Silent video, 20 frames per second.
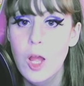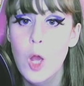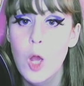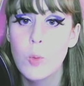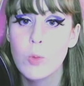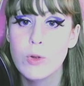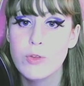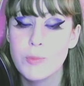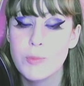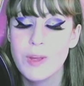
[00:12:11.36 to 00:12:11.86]

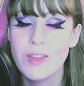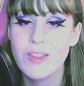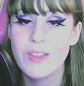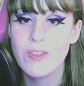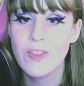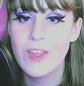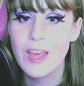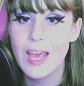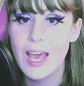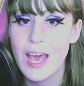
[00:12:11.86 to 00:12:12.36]
which meant
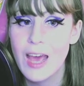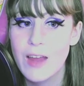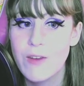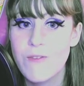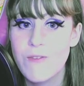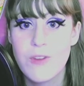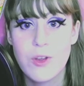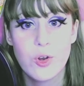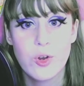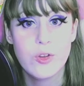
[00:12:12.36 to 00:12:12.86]
that they had
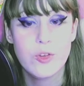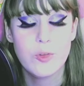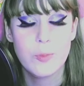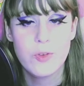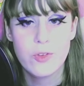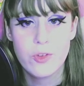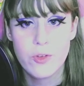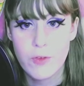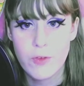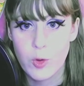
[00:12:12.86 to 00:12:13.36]
very
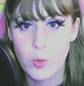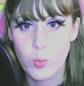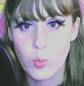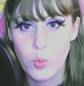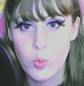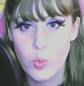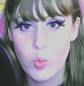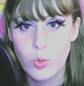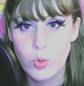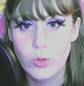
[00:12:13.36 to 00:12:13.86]
specific
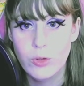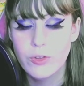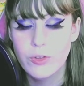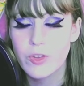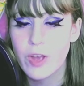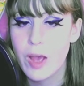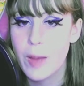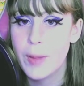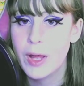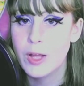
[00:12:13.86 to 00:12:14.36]

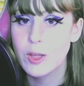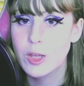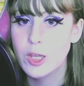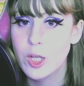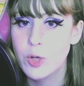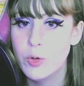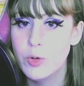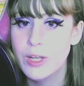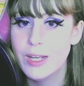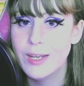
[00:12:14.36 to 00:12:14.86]
rules about
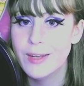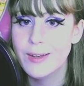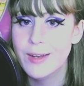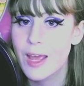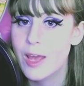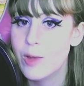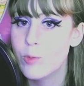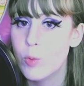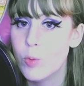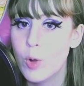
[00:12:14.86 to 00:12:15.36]
load-in
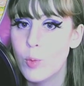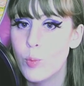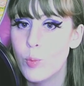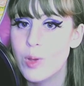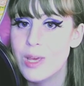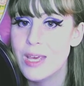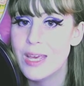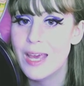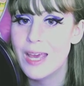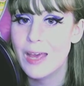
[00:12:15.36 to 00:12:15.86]
and what
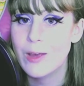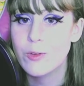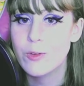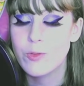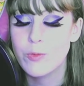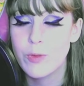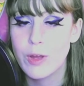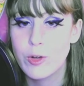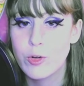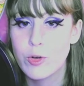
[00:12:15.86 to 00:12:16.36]
we
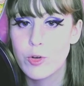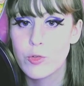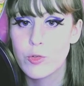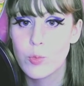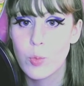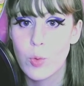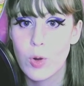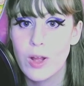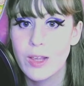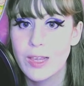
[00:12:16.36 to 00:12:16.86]
as
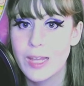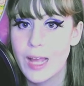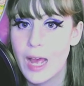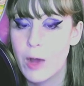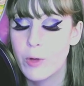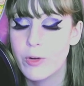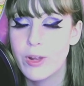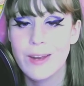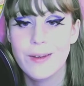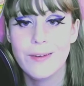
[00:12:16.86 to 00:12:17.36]
vendors were
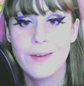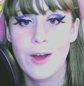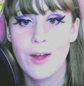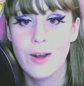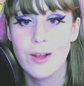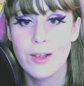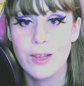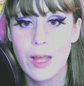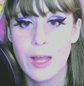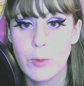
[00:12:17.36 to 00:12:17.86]
allowed and
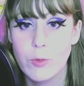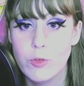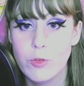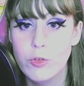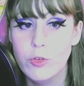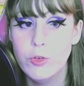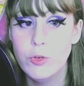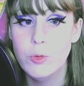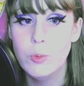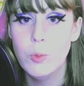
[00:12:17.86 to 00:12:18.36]
not allowed to
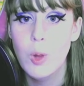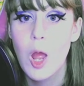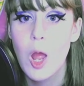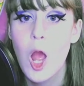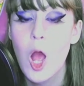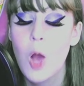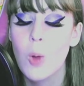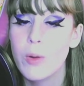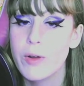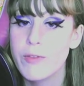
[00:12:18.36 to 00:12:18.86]
do.
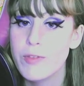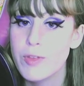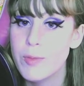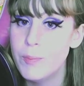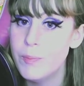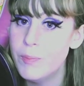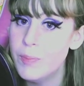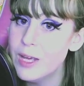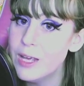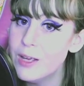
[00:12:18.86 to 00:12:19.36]
One of the
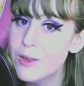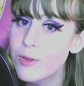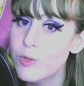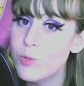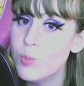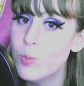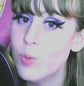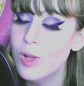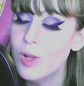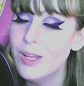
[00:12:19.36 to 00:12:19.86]

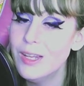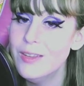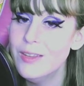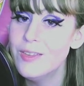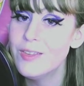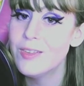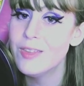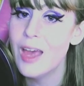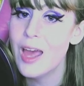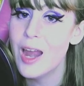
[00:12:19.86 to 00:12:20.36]
biggest
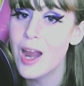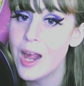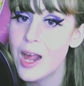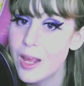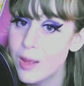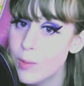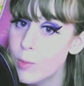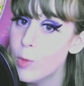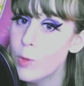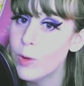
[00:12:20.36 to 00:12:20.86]
ones that I
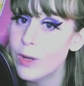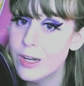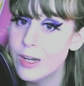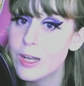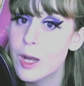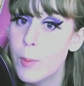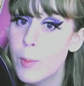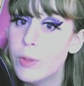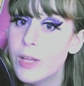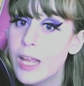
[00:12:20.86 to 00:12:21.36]
am going to
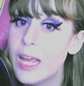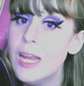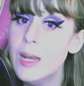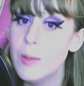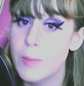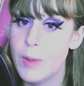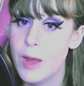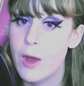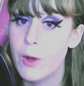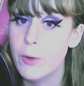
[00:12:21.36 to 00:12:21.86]
complain
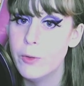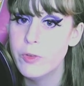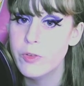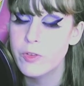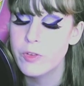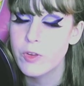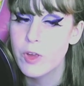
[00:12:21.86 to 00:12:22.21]
about